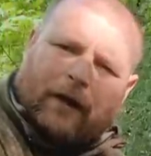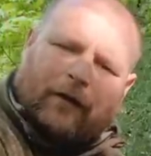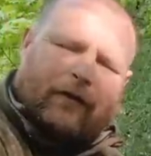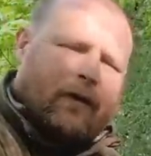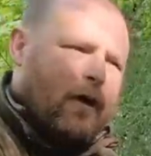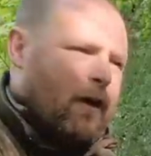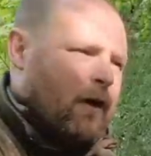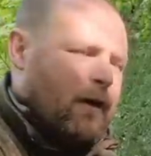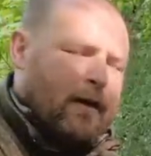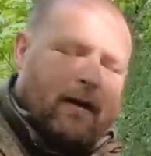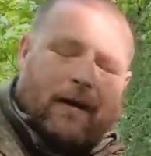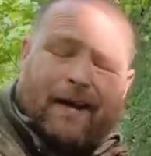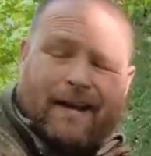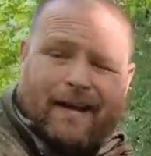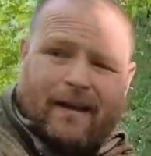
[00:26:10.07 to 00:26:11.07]
So
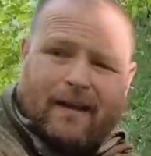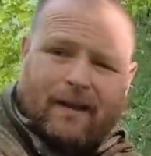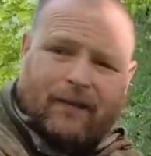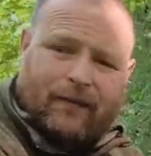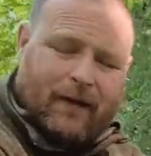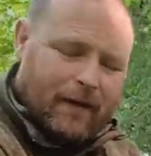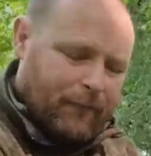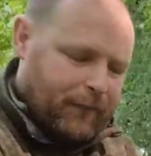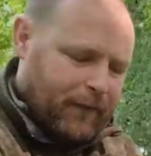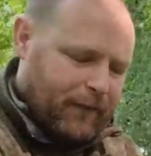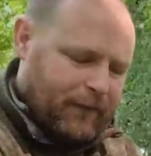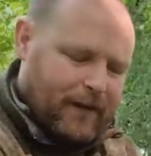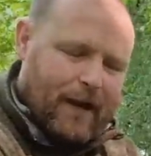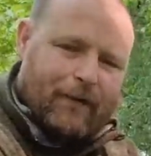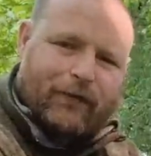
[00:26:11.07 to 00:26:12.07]
you're seeing for
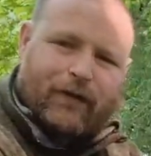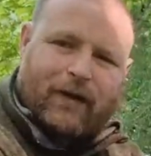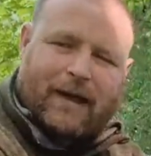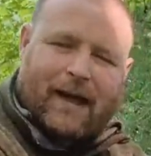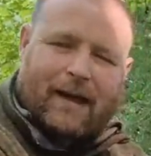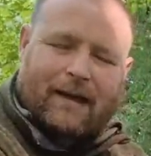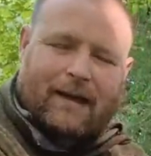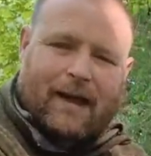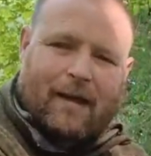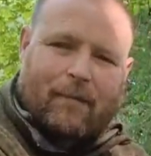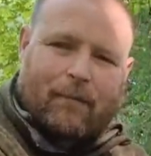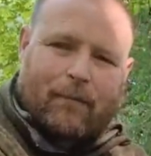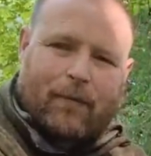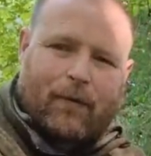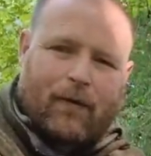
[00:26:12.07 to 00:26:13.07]
yourselves, you can
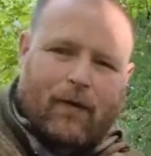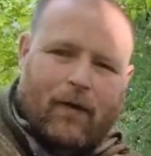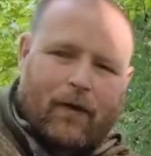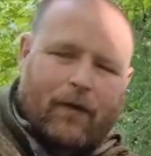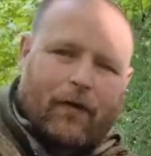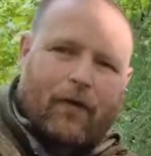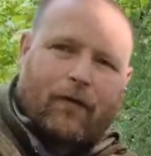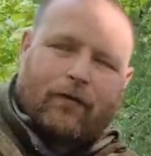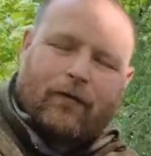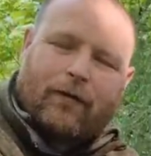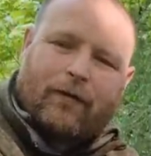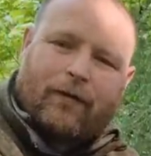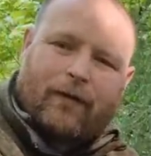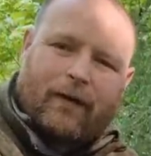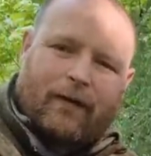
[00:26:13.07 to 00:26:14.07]
camp on
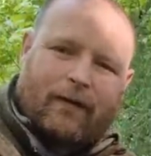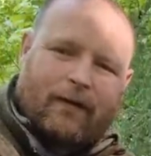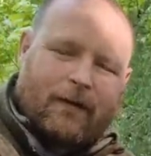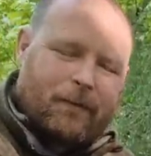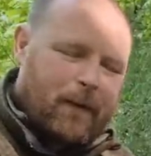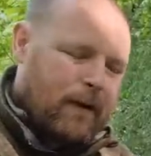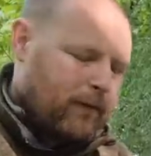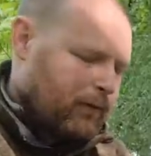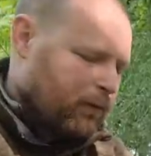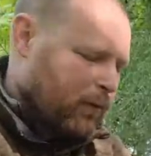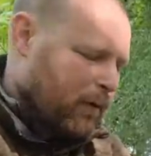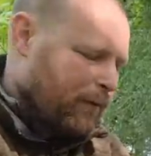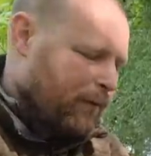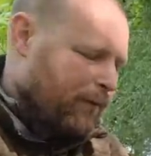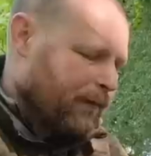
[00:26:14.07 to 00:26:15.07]
£160
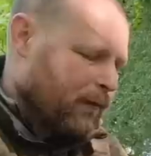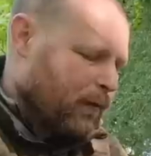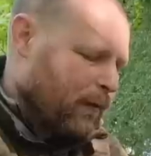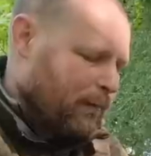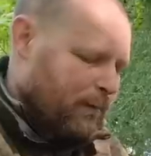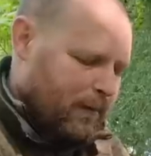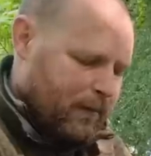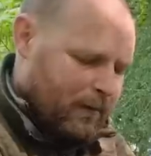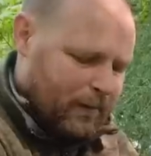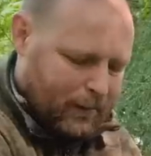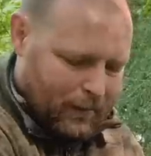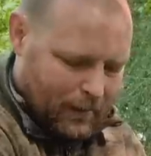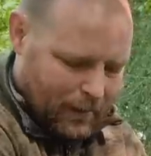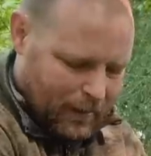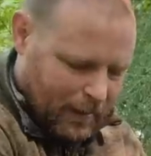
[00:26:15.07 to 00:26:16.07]
worth of equipment.
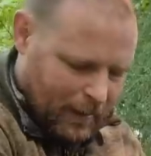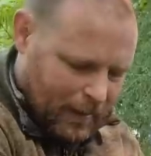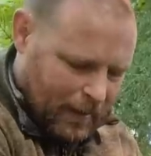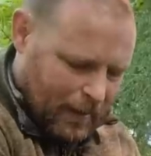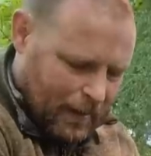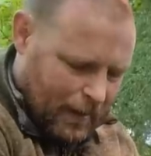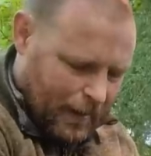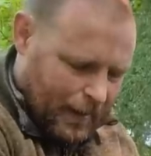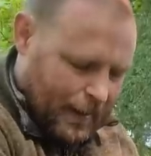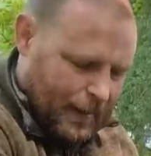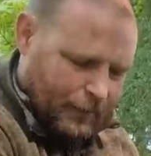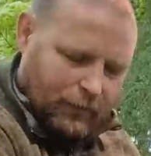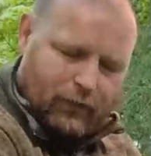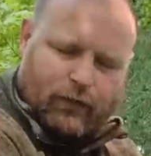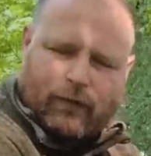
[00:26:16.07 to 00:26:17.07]

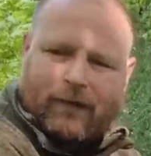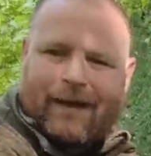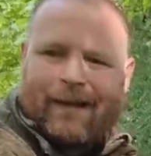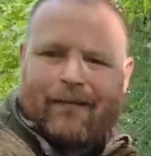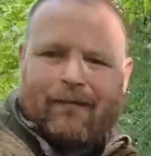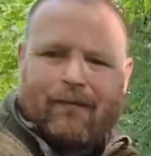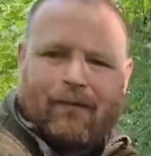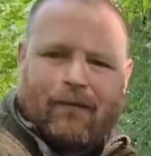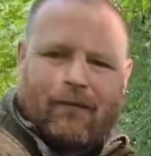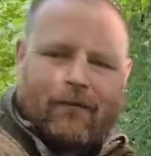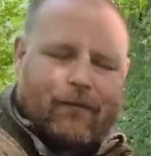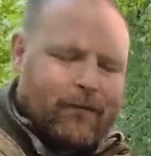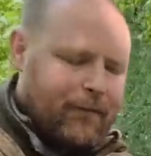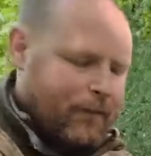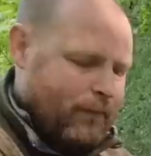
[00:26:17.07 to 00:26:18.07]
I just,
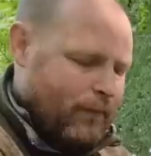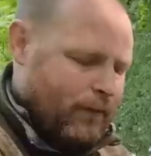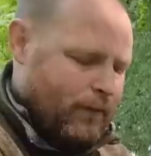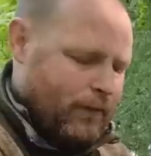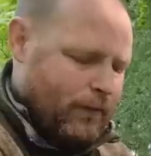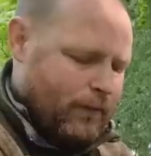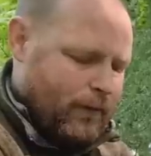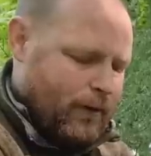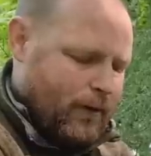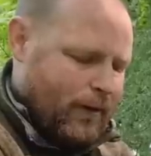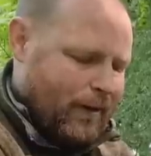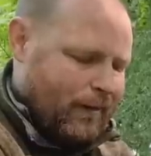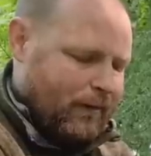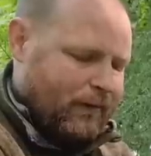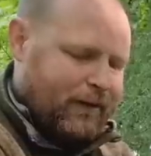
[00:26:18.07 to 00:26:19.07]
you know,
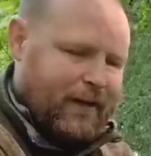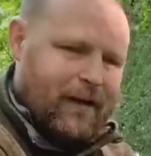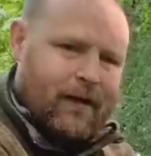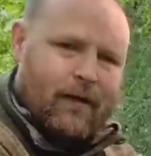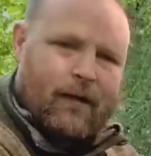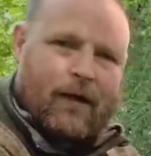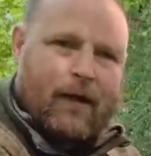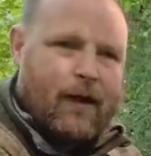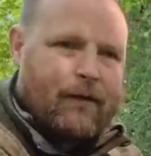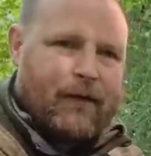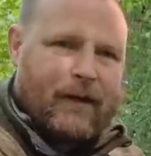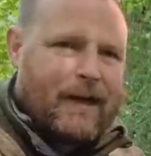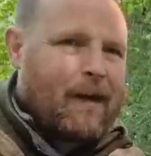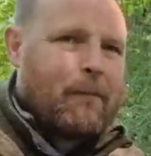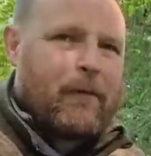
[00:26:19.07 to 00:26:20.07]
like say, if
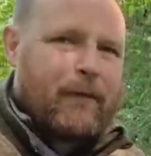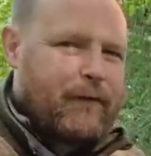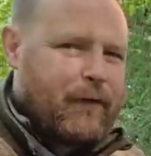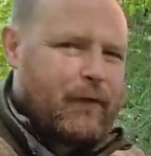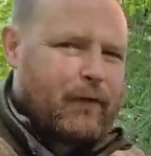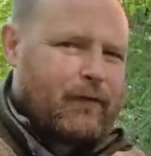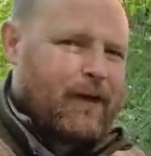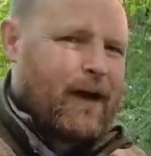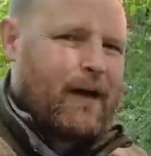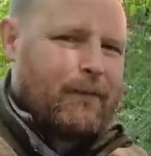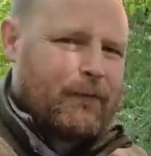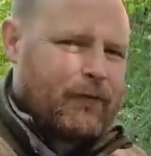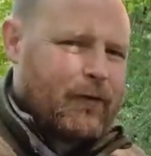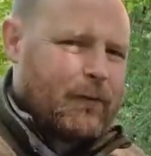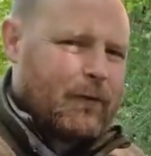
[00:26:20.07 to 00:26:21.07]
you camp a few
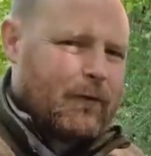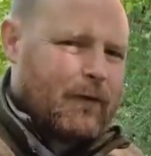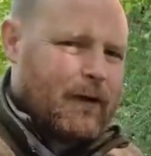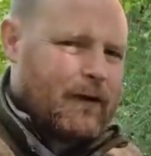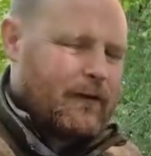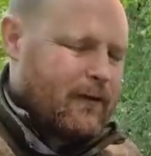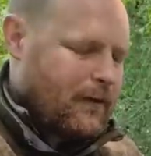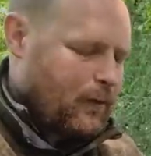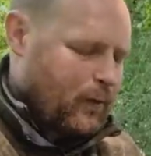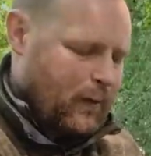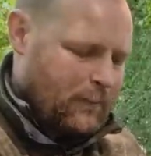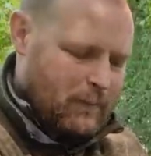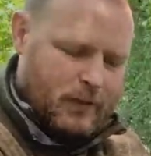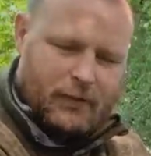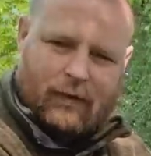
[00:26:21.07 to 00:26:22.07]
times, do upgrade your
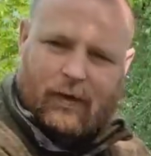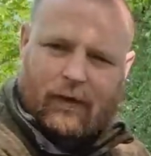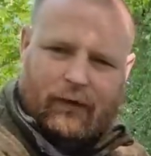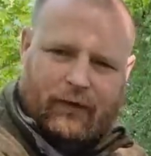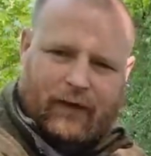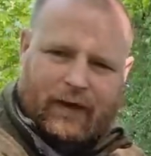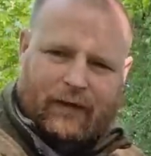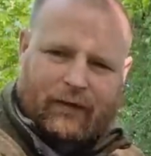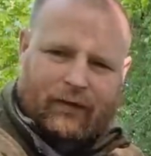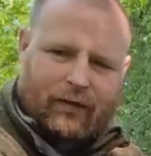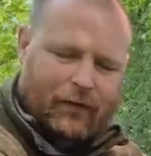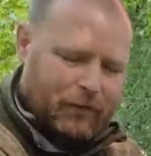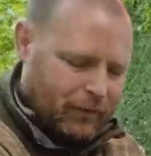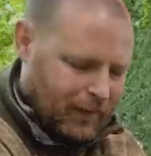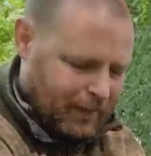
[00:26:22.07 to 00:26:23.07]
equipment. Don't stick to
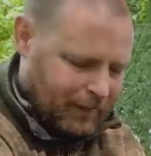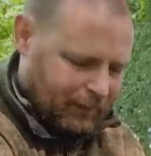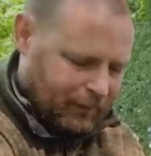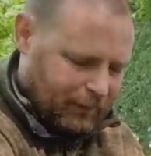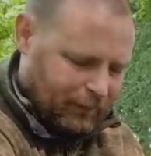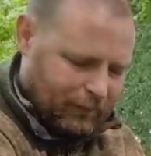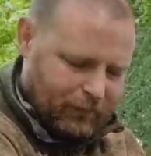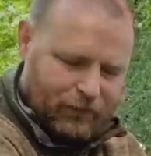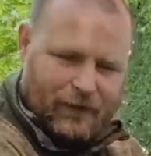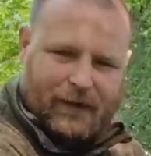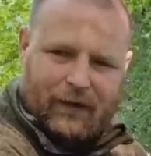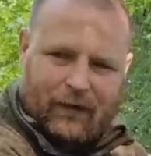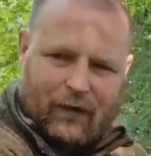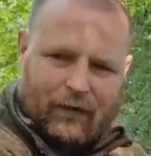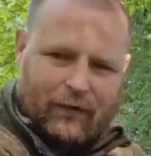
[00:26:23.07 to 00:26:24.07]
stuff like this, because you've
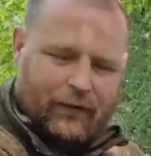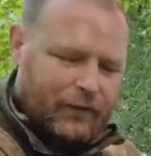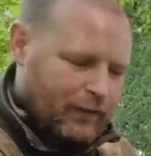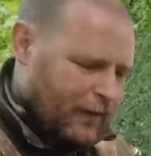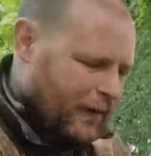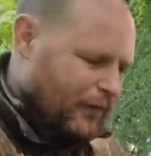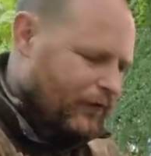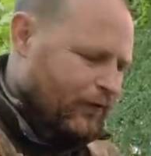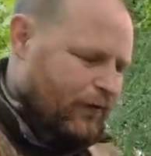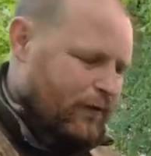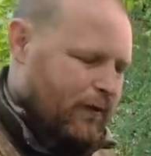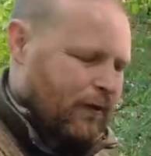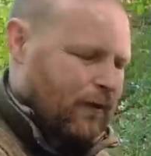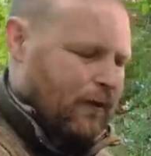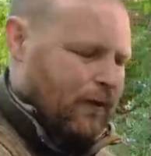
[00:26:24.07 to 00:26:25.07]
seen the condensation.